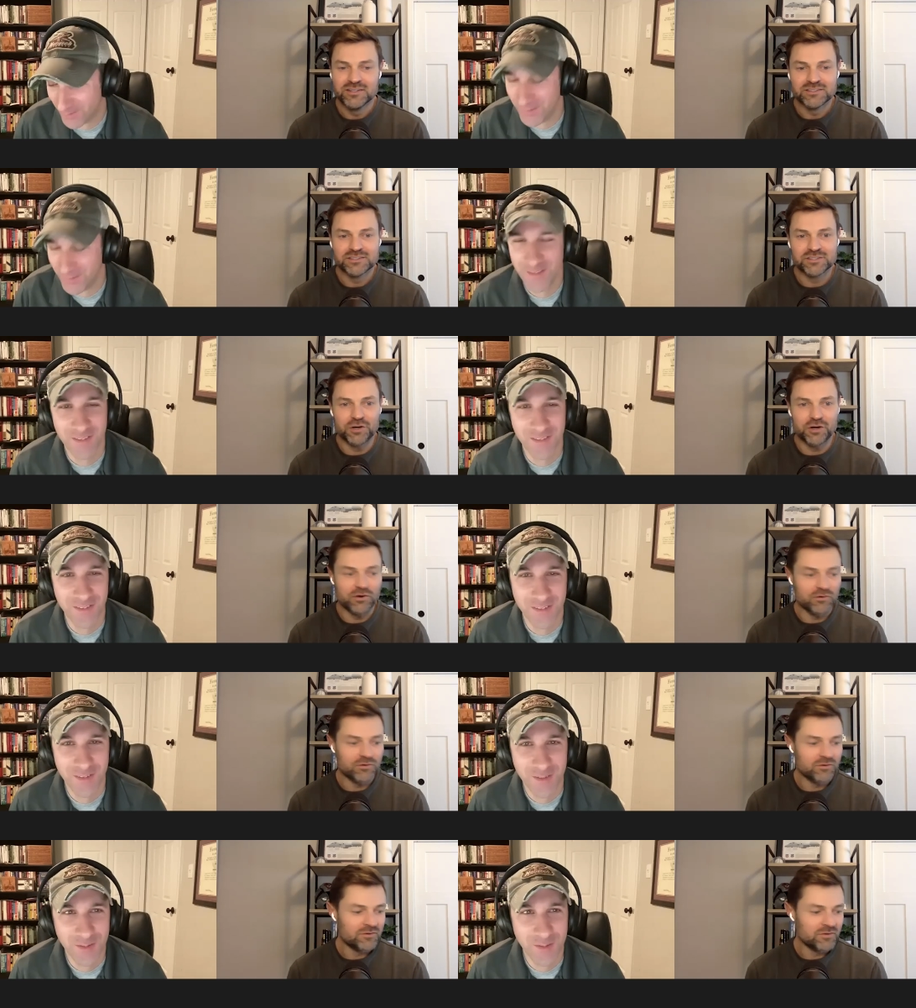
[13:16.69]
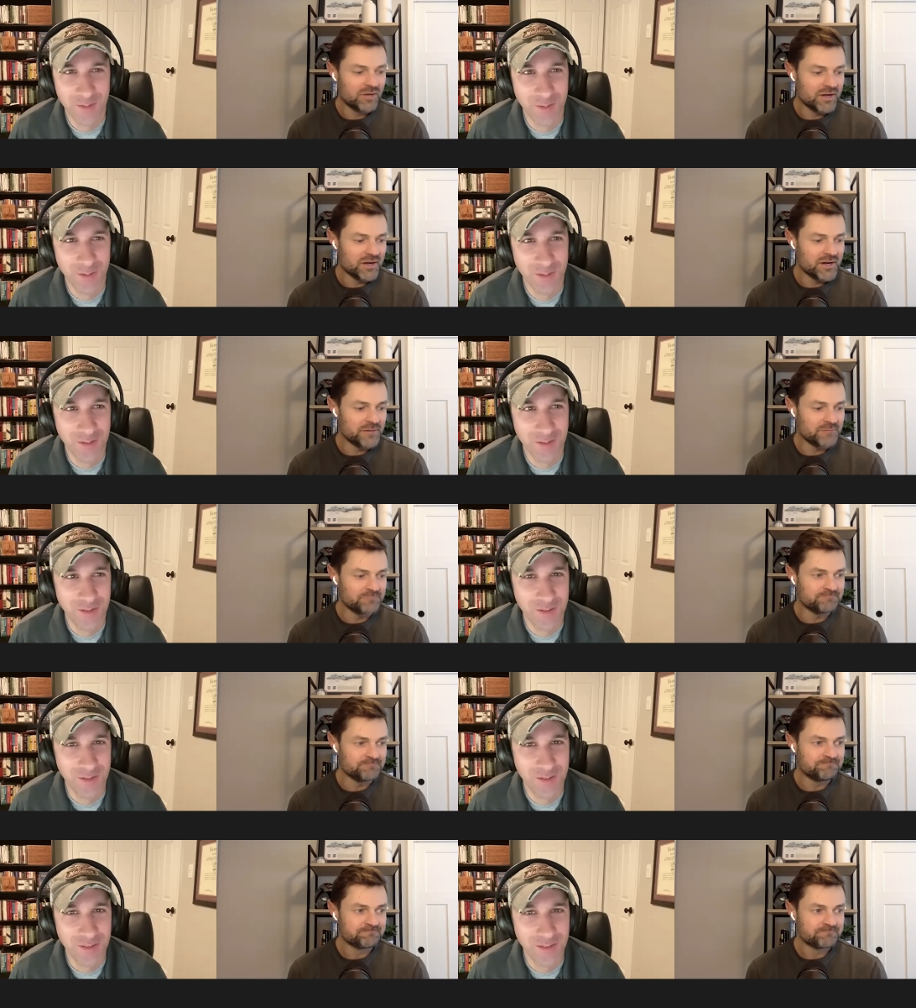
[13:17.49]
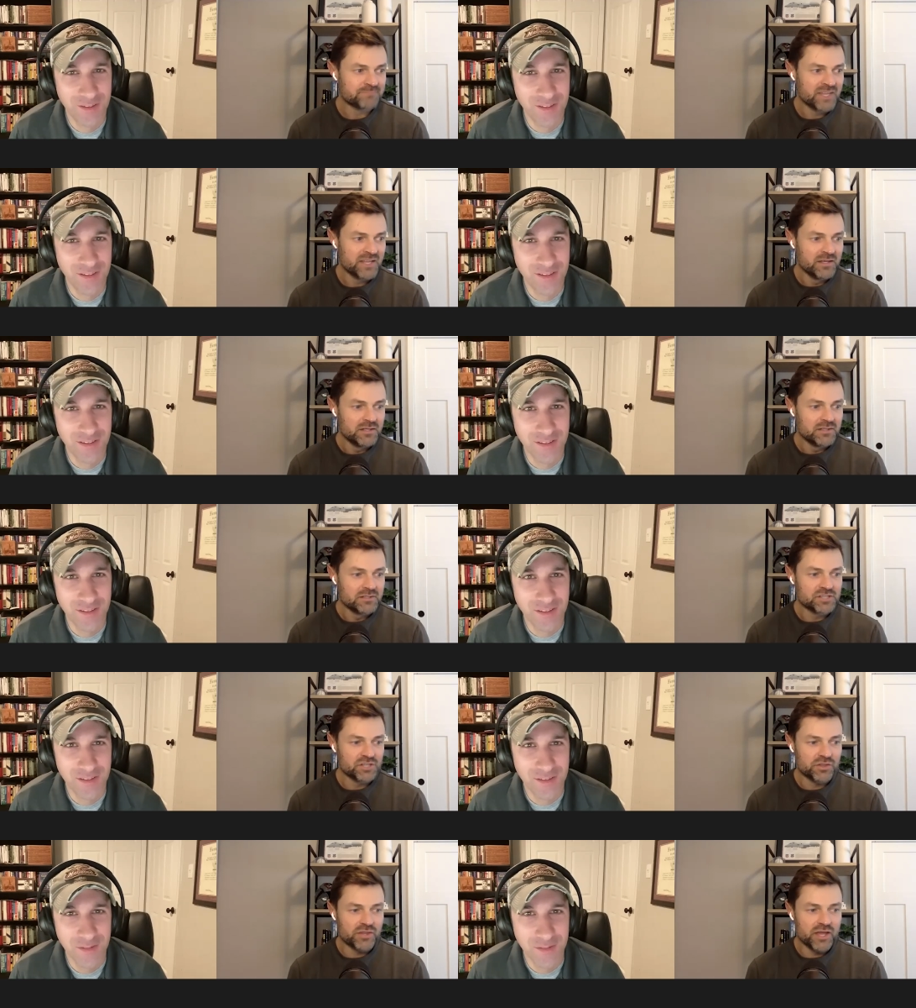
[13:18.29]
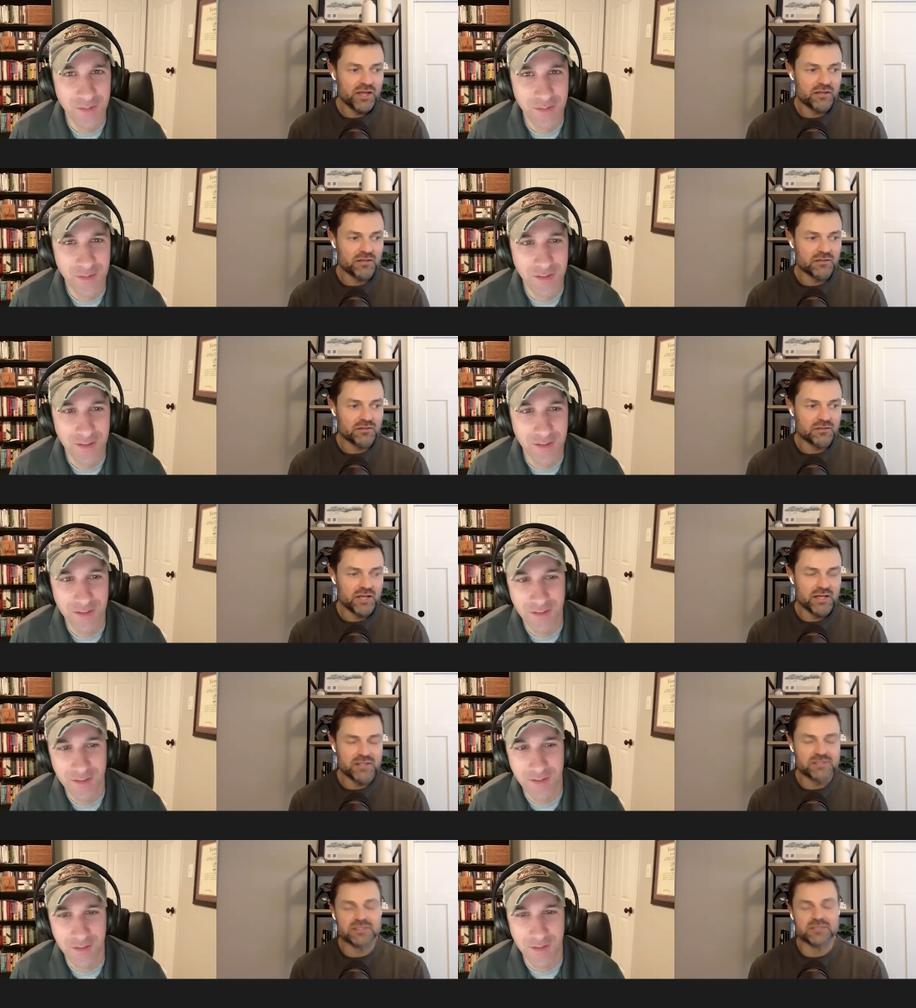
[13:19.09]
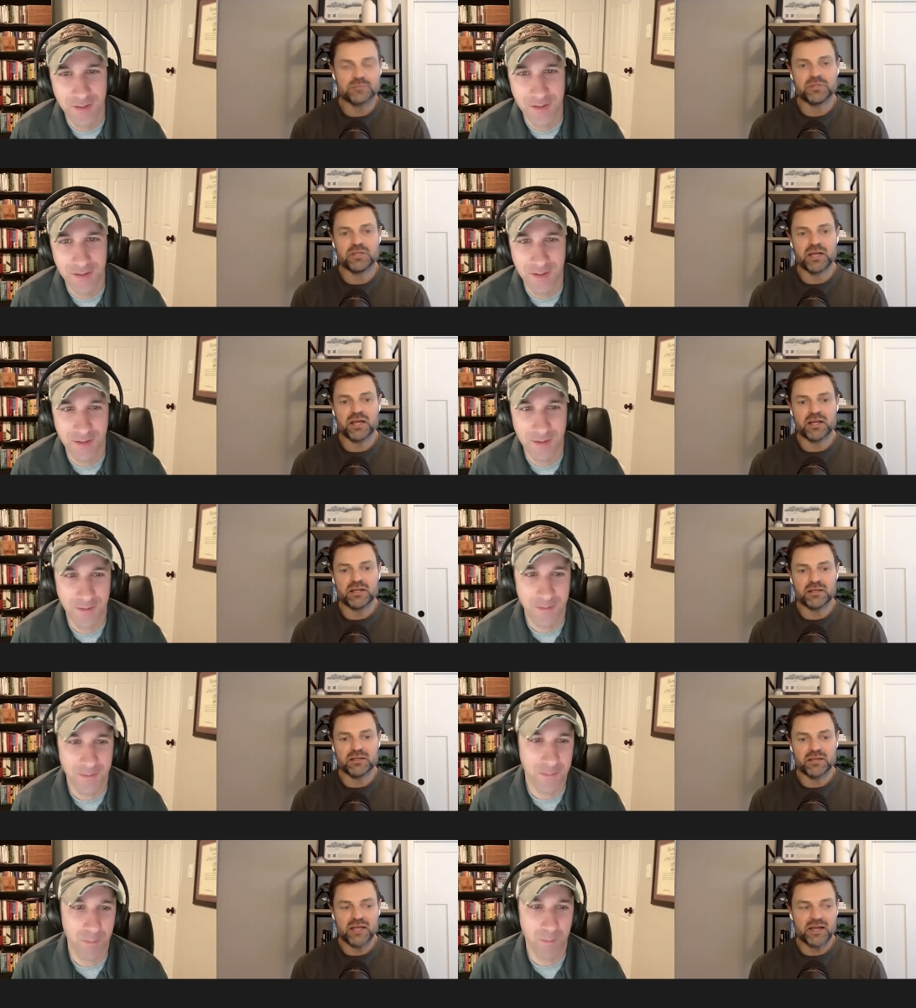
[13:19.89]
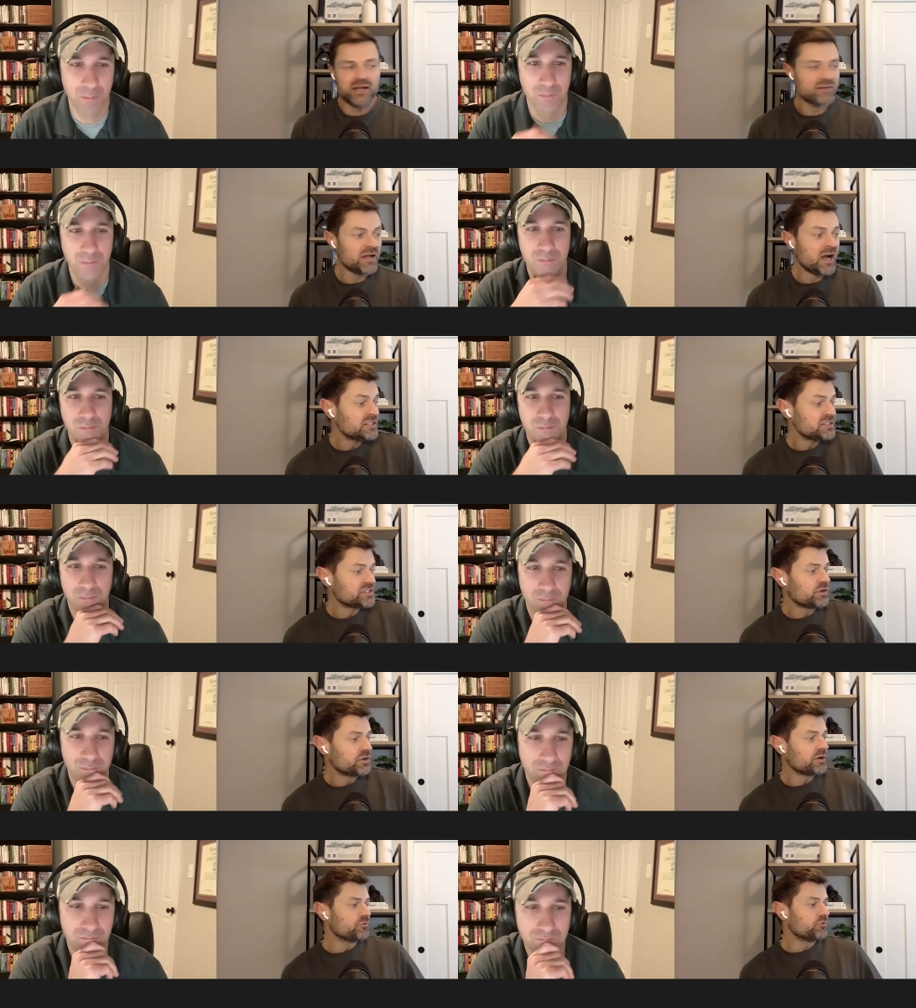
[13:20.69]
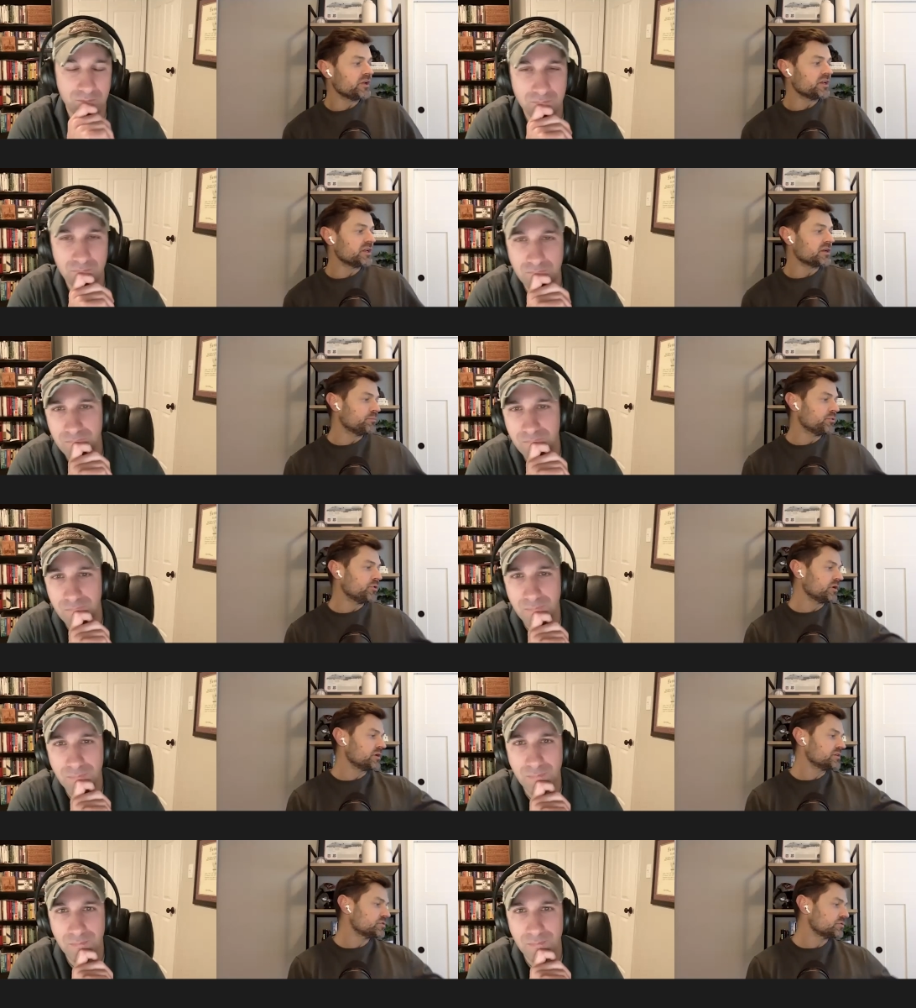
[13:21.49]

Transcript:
Speaker 1: So, um, so that legacy planning, and I, I just started reading a book.